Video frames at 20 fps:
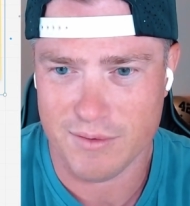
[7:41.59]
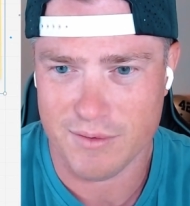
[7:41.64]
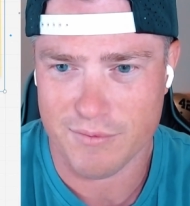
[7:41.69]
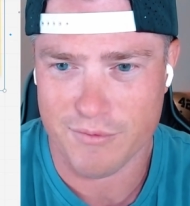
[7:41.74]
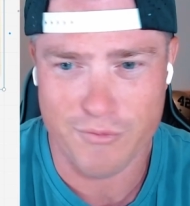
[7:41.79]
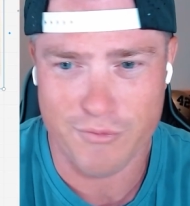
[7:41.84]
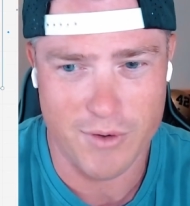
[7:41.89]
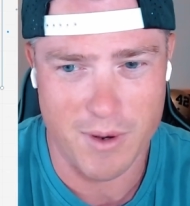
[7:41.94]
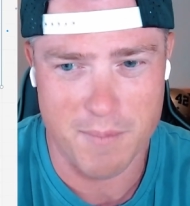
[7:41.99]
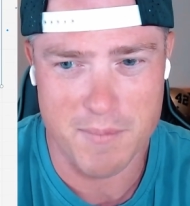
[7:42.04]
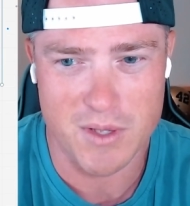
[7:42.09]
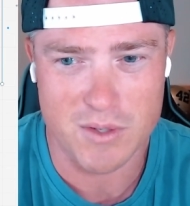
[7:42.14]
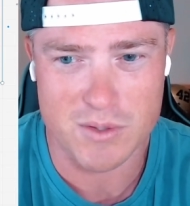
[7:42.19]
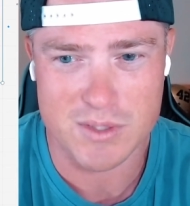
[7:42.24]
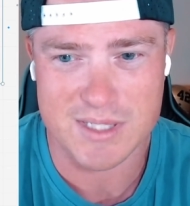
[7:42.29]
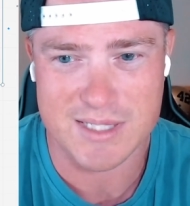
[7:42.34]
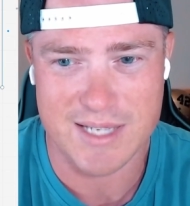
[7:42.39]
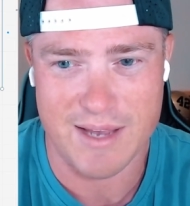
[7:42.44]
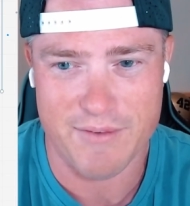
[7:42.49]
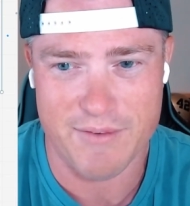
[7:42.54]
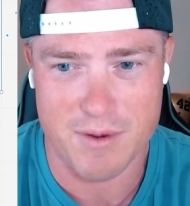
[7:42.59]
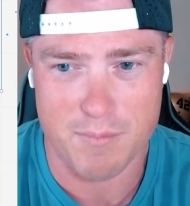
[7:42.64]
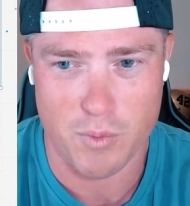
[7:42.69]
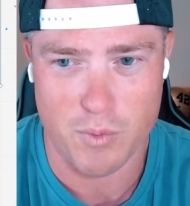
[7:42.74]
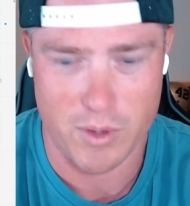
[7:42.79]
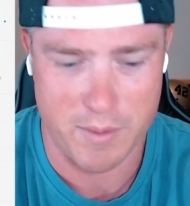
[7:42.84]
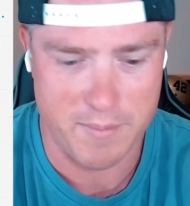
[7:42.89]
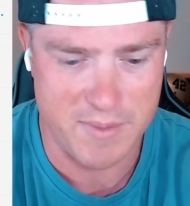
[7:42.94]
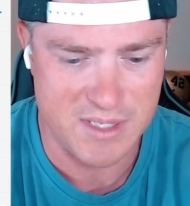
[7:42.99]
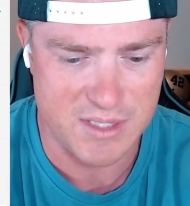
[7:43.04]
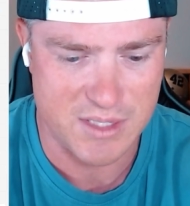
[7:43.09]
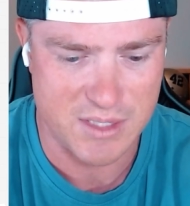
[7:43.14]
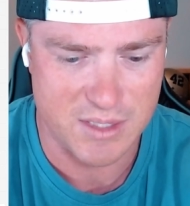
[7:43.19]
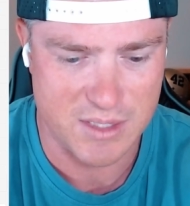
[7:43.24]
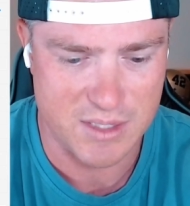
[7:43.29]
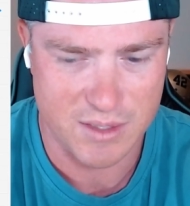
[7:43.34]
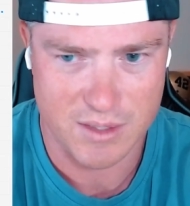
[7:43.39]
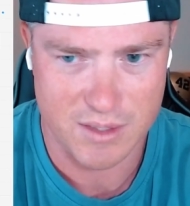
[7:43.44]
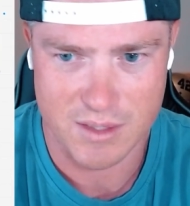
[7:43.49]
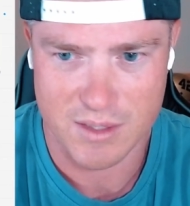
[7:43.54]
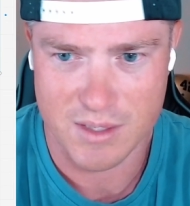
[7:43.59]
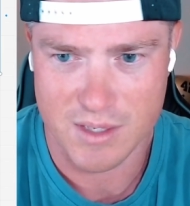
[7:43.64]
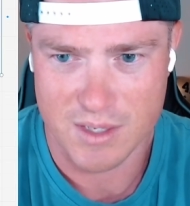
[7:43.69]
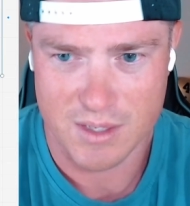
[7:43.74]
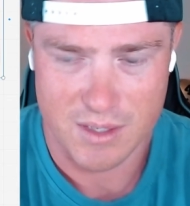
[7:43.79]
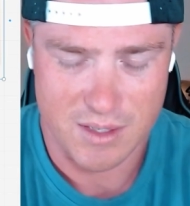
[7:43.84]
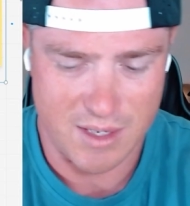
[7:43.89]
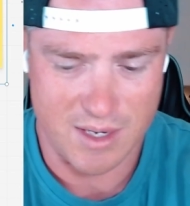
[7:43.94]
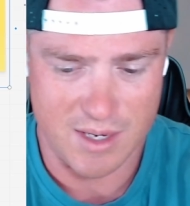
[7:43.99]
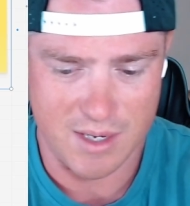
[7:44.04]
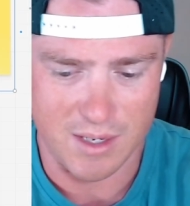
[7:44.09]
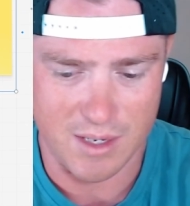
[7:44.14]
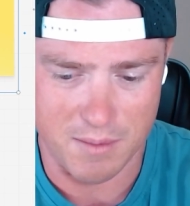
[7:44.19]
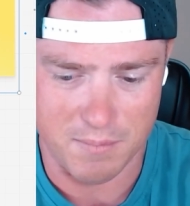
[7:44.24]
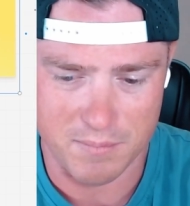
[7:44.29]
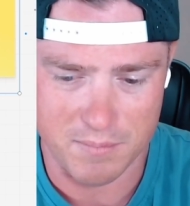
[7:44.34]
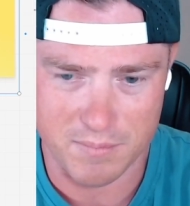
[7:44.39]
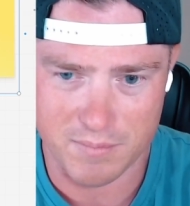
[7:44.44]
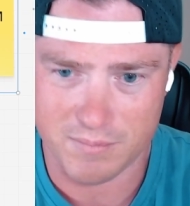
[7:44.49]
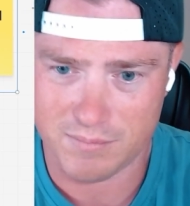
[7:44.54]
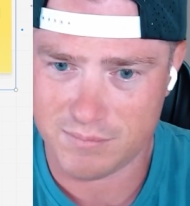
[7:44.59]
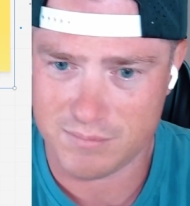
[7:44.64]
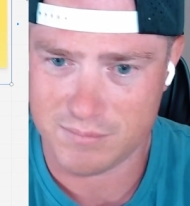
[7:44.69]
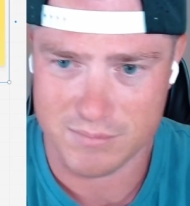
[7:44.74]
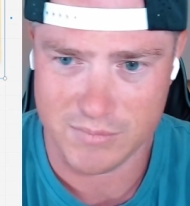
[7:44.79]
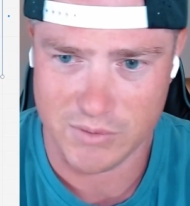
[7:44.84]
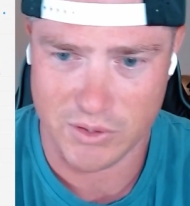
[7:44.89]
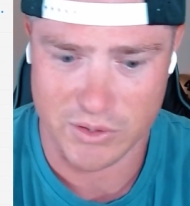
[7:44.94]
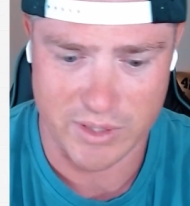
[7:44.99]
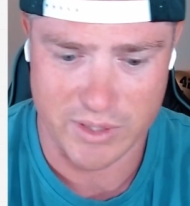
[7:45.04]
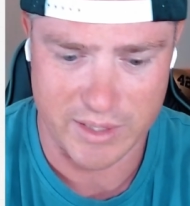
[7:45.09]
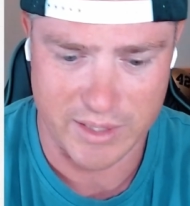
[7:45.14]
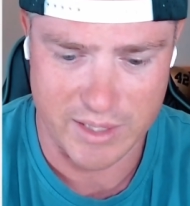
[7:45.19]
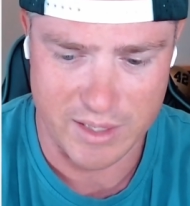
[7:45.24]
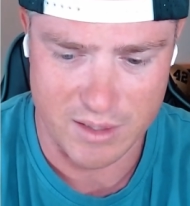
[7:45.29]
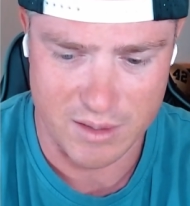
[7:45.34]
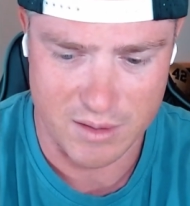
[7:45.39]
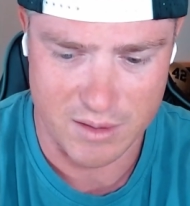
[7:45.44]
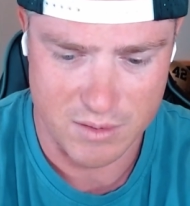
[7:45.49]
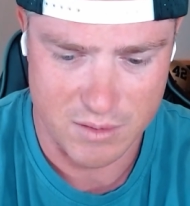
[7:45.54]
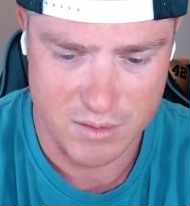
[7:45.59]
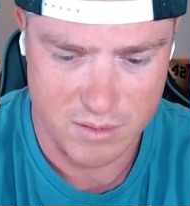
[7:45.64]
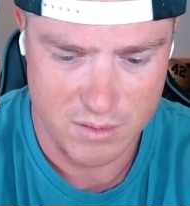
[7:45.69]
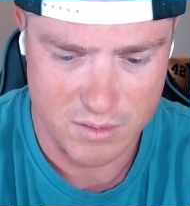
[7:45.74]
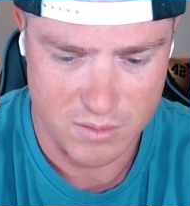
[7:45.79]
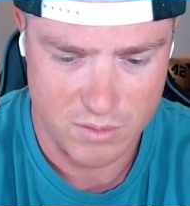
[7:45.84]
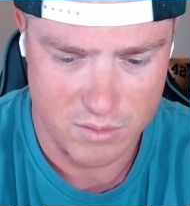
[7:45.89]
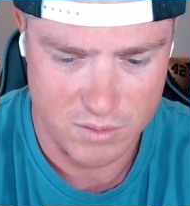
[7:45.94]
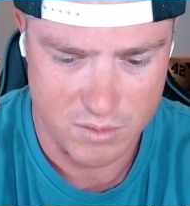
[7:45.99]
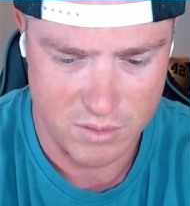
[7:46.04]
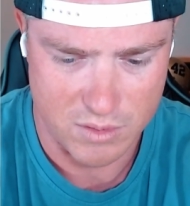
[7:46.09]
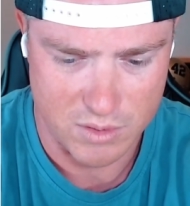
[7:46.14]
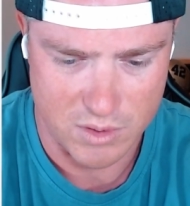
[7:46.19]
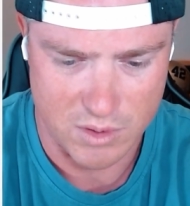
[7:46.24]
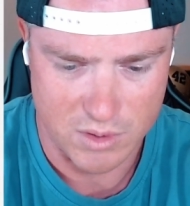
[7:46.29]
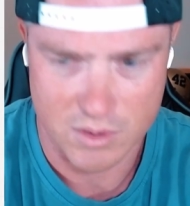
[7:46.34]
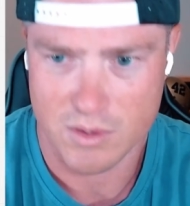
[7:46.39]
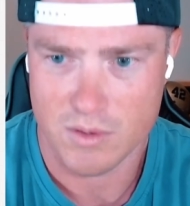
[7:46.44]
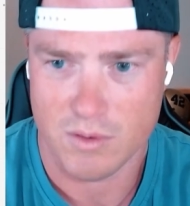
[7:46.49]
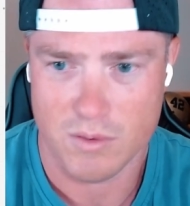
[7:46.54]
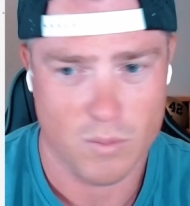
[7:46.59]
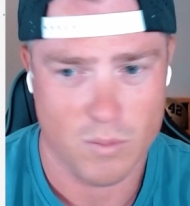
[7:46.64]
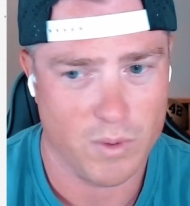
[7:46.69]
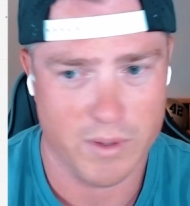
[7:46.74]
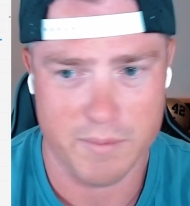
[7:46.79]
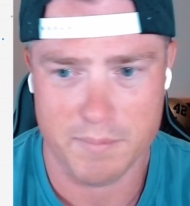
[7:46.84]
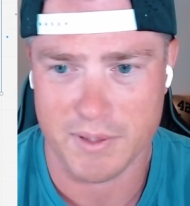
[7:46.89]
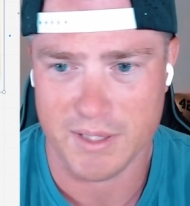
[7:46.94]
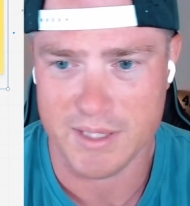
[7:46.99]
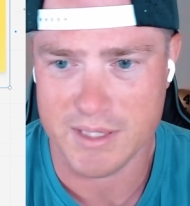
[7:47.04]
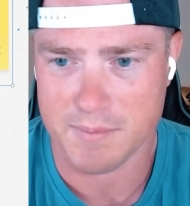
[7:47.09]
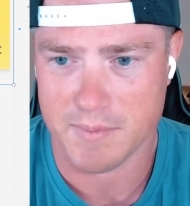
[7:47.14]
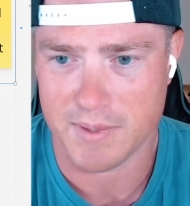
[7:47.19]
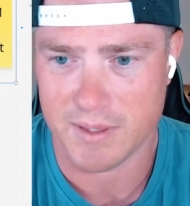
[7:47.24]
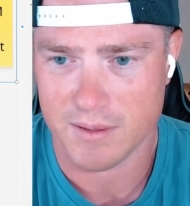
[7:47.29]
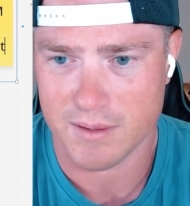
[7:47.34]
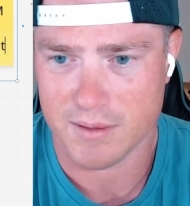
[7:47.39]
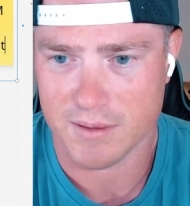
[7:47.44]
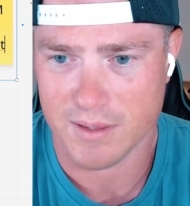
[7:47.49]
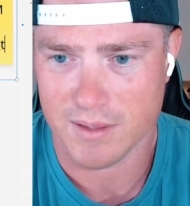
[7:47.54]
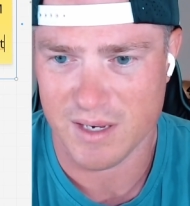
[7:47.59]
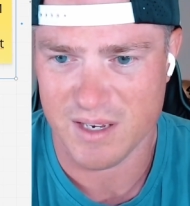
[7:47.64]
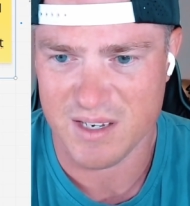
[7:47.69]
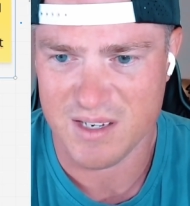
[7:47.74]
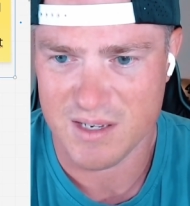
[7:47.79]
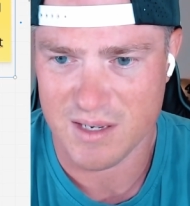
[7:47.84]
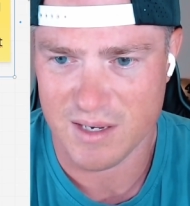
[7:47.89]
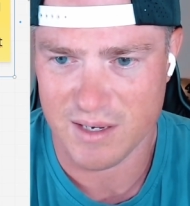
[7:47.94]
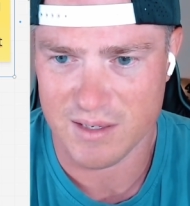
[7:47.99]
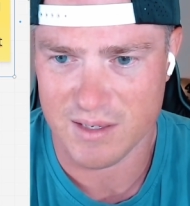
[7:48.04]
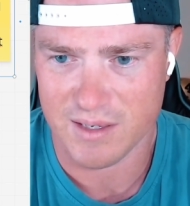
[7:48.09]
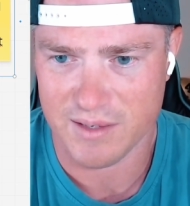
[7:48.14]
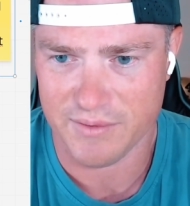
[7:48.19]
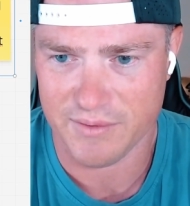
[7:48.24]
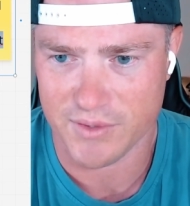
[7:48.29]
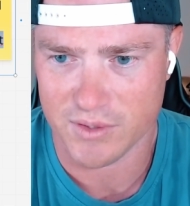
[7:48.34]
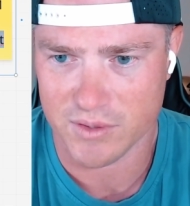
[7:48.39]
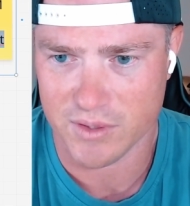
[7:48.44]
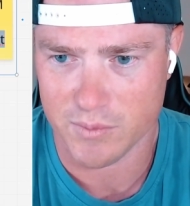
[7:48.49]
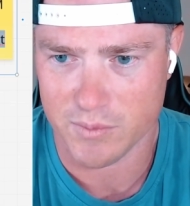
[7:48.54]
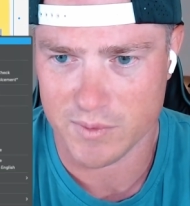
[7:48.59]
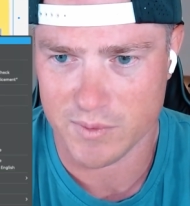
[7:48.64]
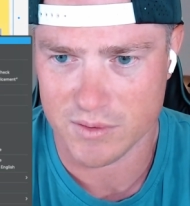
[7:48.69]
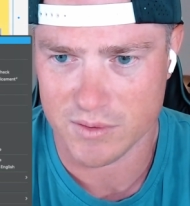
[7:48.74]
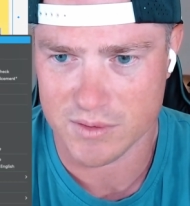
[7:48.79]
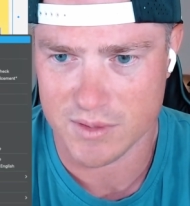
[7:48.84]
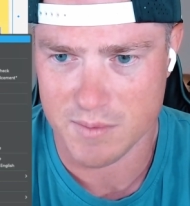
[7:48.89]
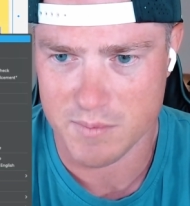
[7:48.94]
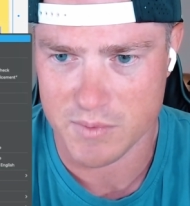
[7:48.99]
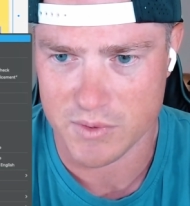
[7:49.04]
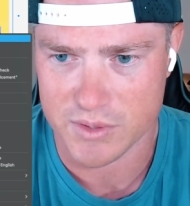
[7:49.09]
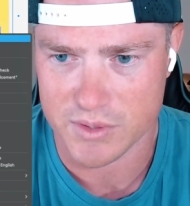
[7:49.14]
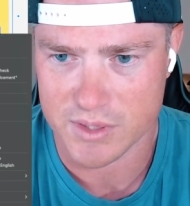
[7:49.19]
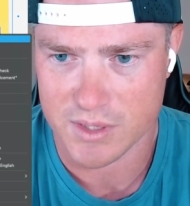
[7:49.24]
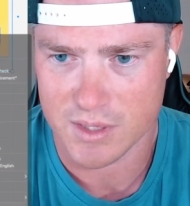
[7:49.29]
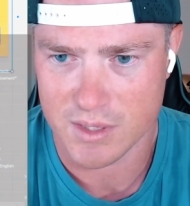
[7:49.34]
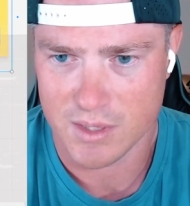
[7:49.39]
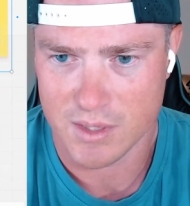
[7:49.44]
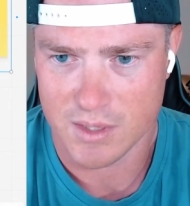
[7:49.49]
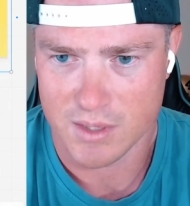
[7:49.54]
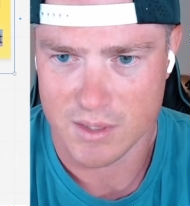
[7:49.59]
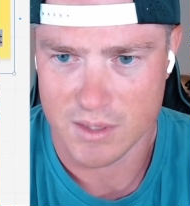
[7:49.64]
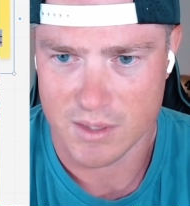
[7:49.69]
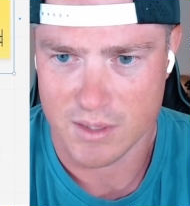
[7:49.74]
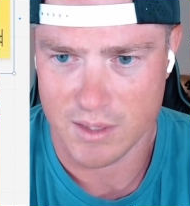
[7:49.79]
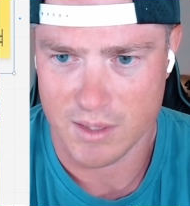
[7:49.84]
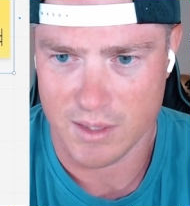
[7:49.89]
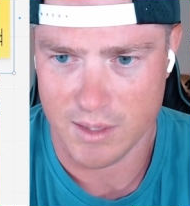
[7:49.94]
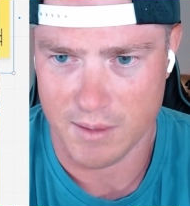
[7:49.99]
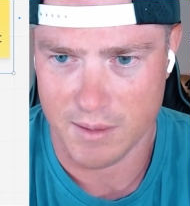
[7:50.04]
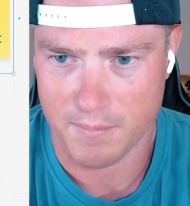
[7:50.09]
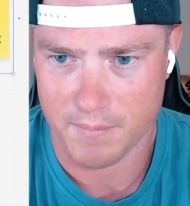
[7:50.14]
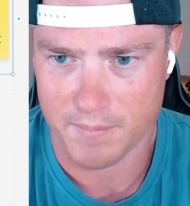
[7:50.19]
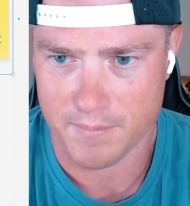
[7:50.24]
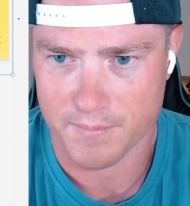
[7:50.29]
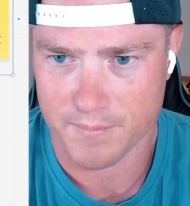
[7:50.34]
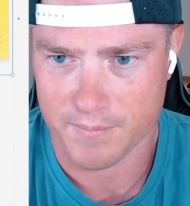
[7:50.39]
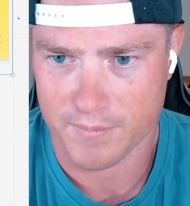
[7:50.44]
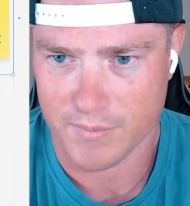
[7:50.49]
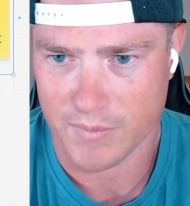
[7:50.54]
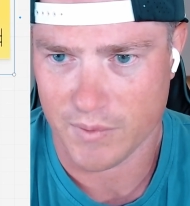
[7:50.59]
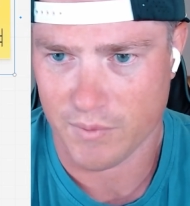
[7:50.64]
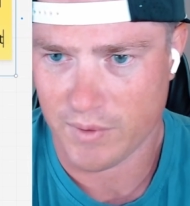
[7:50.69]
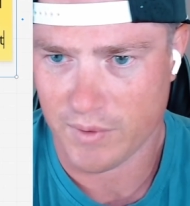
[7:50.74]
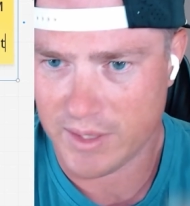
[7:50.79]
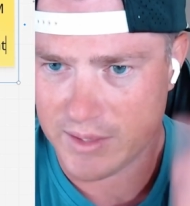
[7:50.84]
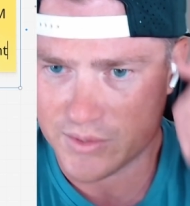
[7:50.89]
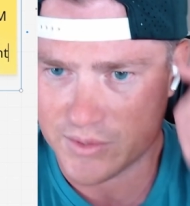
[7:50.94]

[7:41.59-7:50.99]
From those 7 appointments, you're going to get 1 placement. Okay. I feel good with those numbers. Right.